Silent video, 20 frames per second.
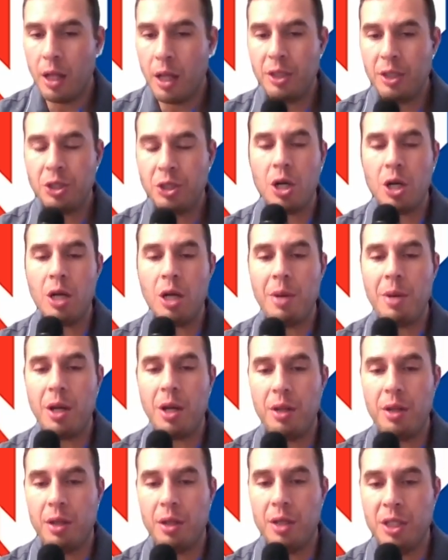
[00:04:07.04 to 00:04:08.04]
Let's talk
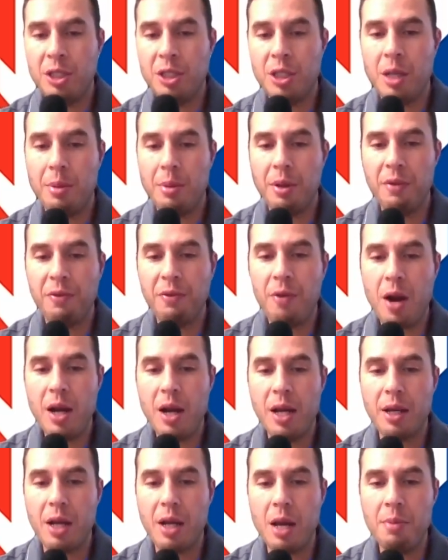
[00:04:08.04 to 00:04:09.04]
about this coming
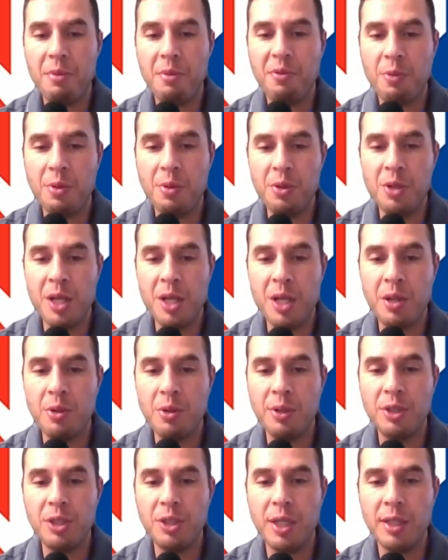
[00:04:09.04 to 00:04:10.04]
Friday night. Before we do that, though,
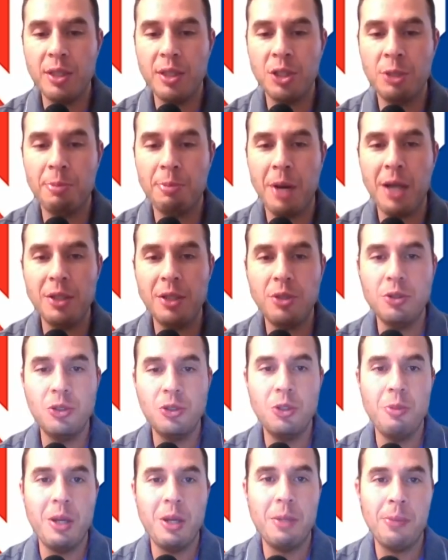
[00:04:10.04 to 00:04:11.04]
let's thank the sponsors
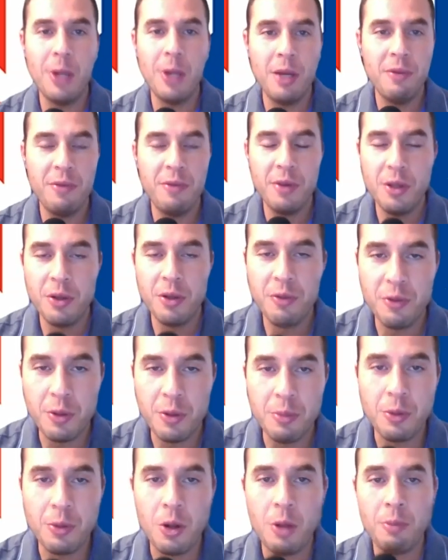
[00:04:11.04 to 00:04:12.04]
who make Plainfield
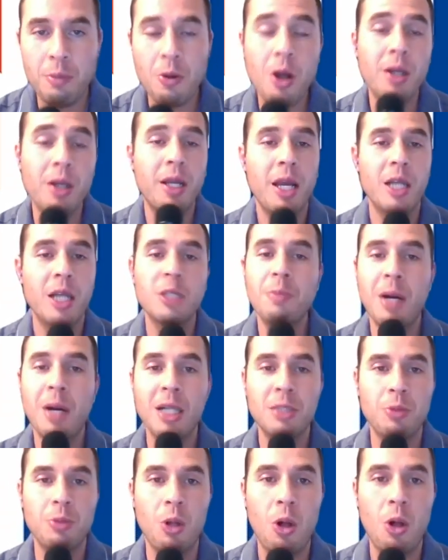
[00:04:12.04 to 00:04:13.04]
football broadcast
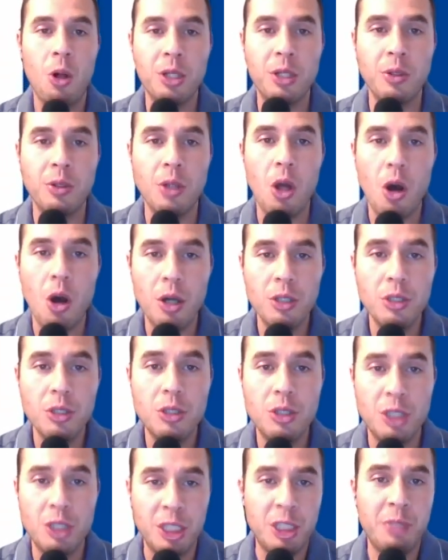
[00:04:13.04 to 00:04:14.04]
possible all year long.
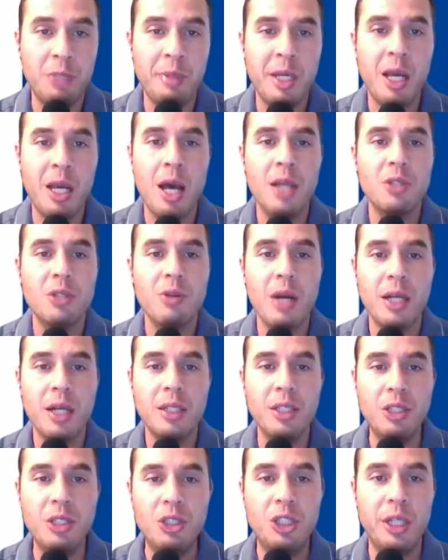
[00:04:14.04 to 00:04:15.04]
CCB
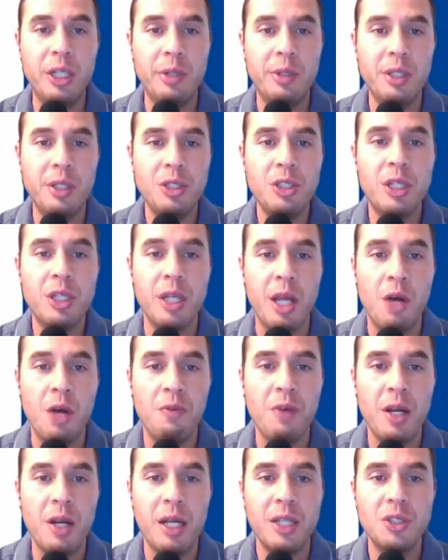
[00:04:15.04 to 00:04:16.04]
Contracting, Geodis, Gunnell
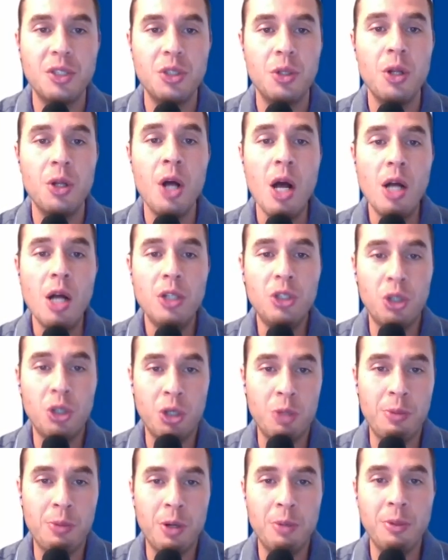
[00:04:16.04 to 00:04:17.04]
Financial,
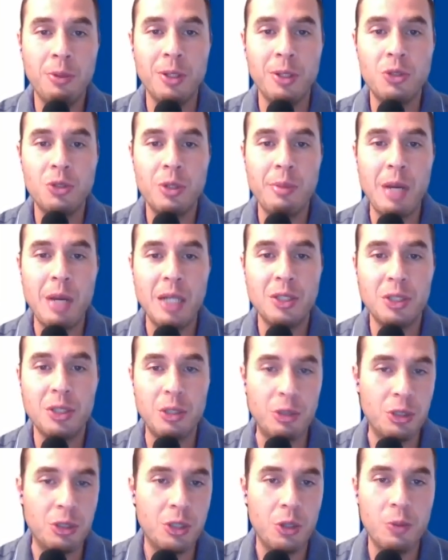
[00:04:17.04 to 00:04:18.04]
Julia Berber at Remax
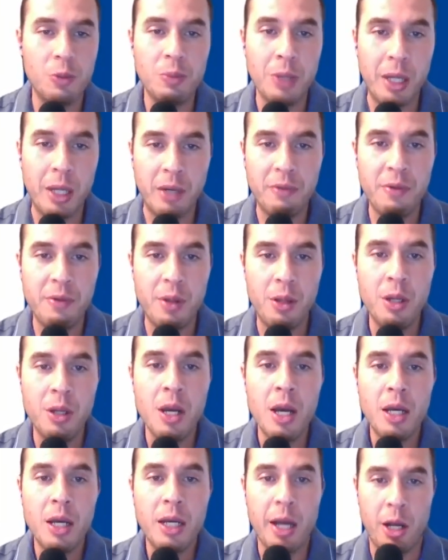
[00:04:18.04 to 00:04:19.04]
Centerstone Plainfield,
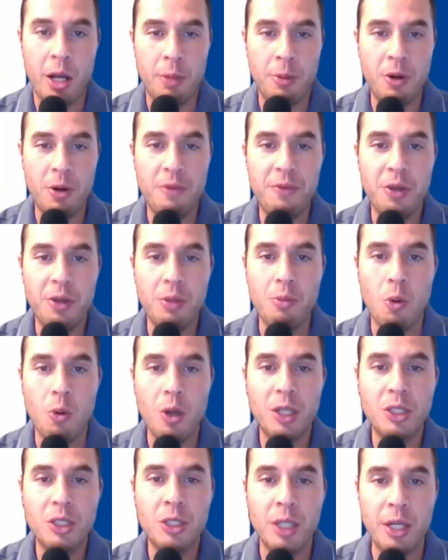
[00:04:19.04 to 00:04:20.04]
Kyle Burnfield,
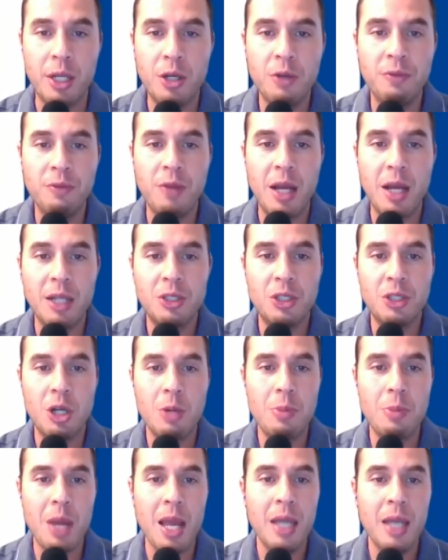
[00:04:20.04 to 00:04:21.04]
Mortgage Lender,
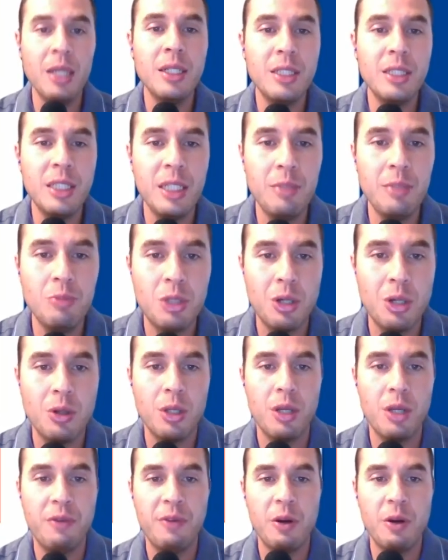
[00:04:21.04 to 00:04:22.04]
Flagstar Bank, Team
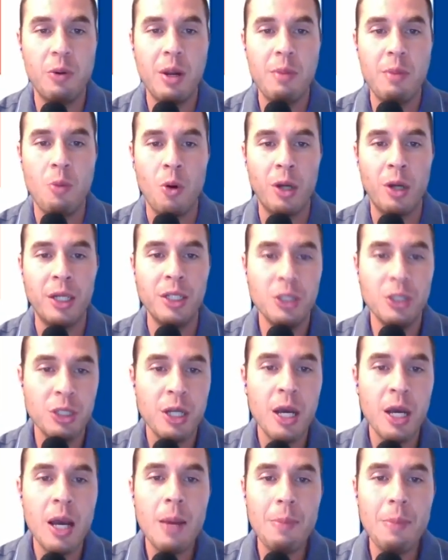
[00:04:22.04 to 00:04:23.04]
Turley, Fairway Mortgage,
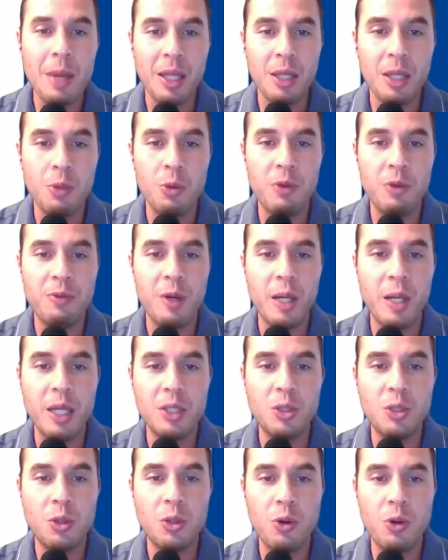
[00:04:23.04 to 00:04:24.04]
Bailey & Wood
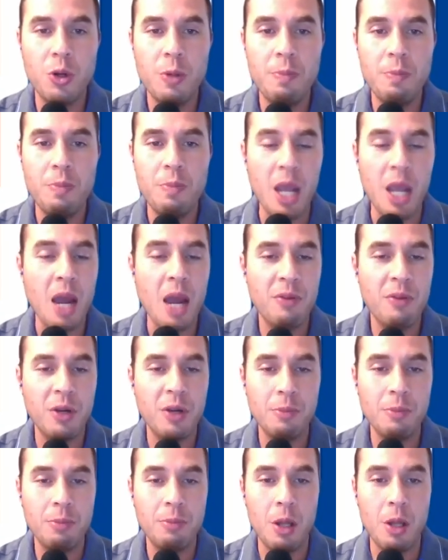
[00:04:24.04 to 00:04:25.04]
Financial Group, the
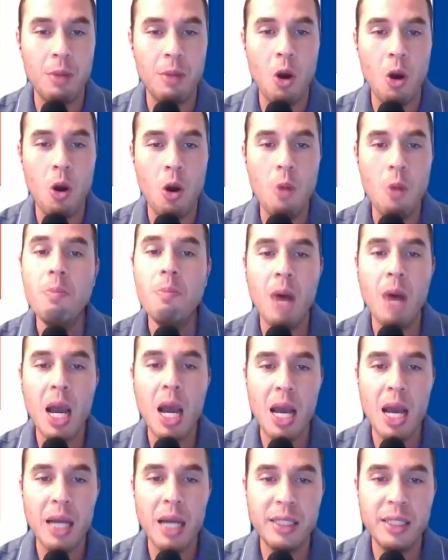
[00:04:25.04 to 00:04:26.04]
African Plum Home,
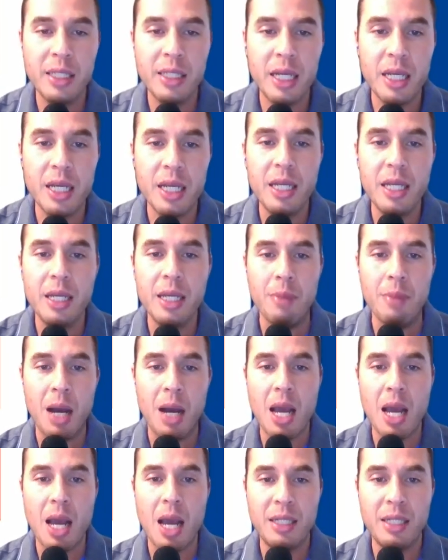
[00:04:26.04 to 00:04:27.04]
My IT Indy at
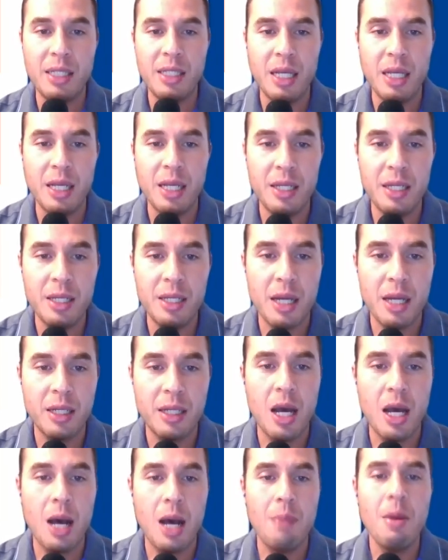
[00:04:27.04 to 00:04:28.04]

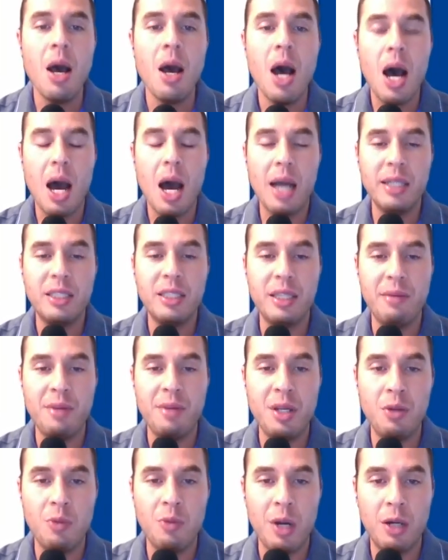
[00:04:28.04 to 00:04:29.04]
myitindy.com,
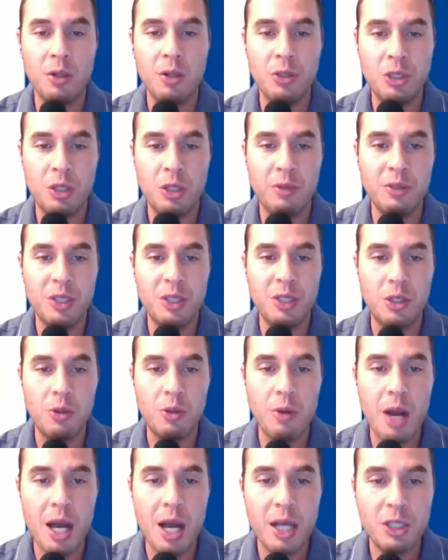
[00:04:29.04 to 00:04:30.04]
I-70 Wrecker Service and
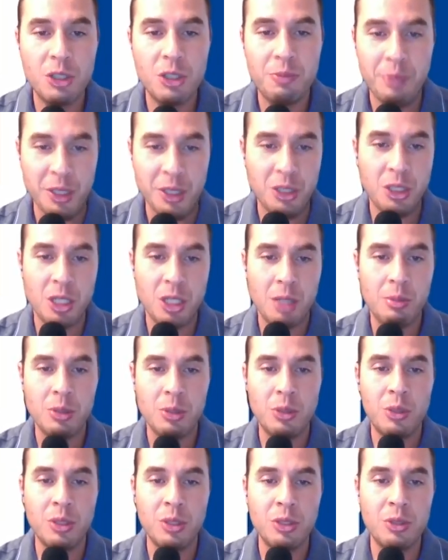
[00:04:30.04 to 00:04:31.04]
Garage,
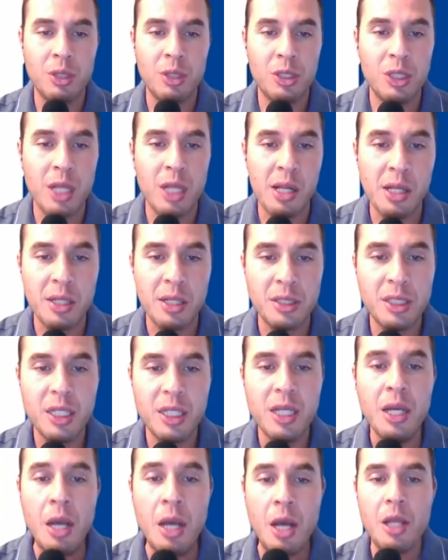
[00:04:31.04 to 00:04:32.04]
BGW Construction
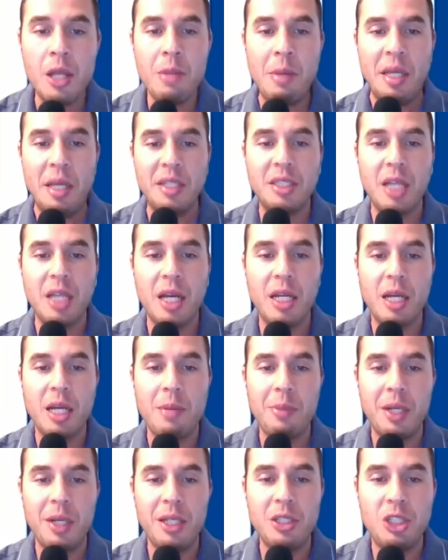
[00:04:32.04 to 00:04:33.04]
LLC, The Beacon Sign
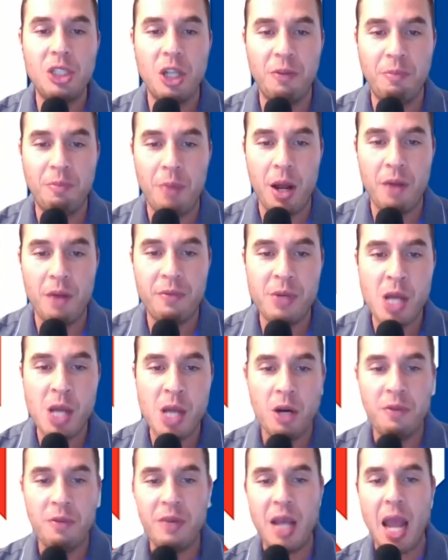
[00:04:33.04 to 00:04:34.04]
Company, Jeff Brown
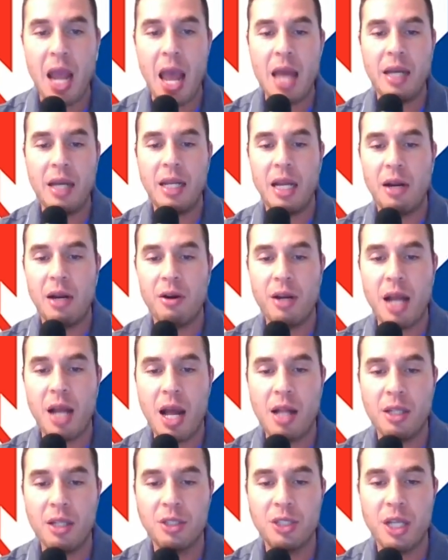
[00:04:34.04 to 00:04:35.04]
Photography, and Karen
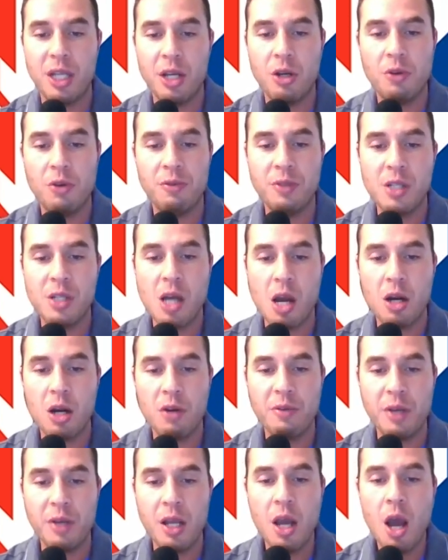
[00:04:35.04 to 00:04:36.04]
Alexander
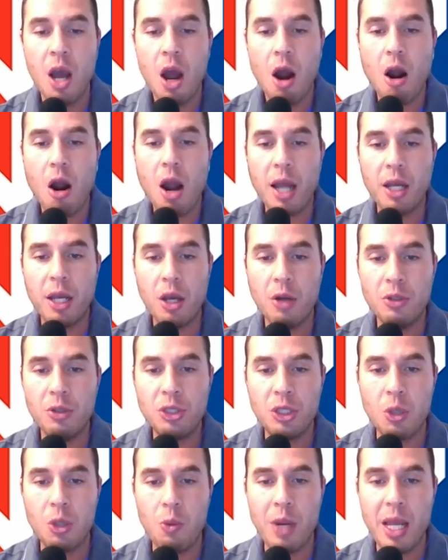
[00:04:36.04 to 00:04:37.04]
Photography. All right,
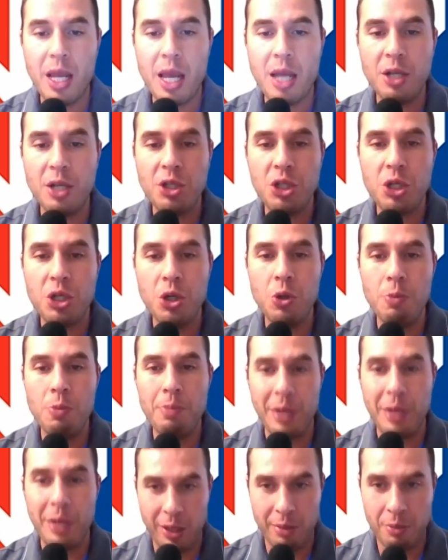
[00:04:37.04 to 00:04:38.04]
Coach, so we head to
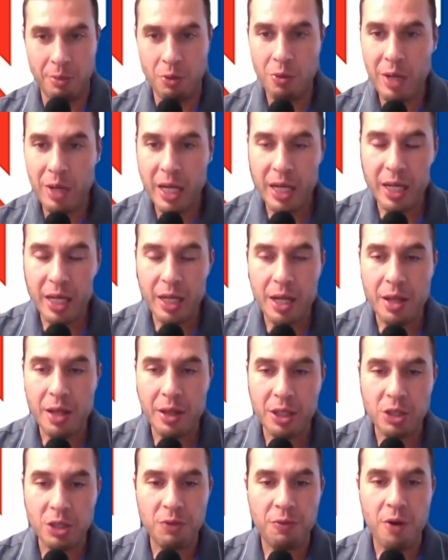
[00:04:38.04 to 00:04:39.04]
Perry Meridian
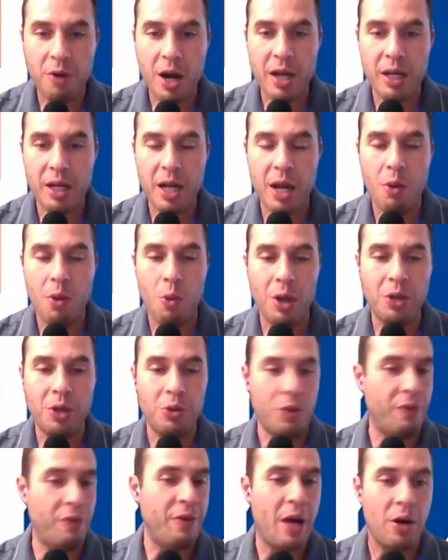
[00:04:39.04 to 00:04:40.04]
this Friday night. What
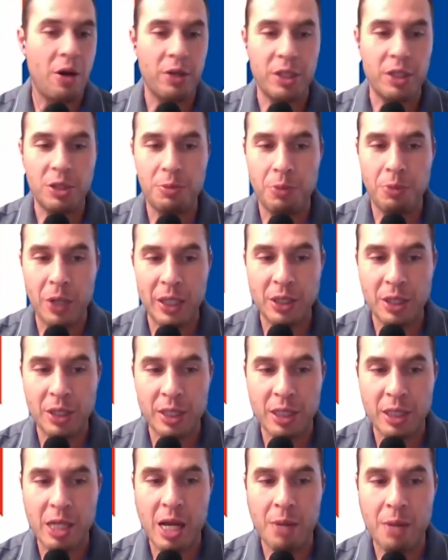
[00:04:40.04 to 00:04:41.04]
do the Falcons bring to
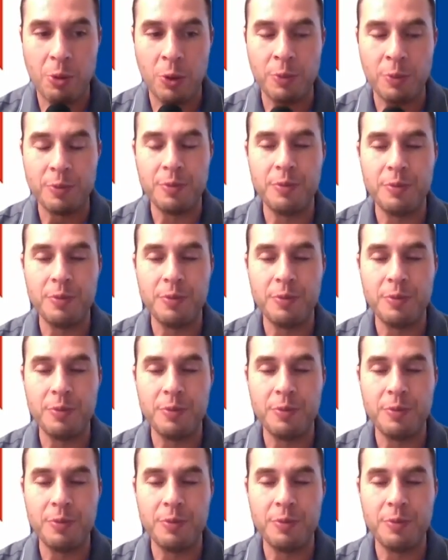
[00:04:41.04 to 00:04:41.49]
the table?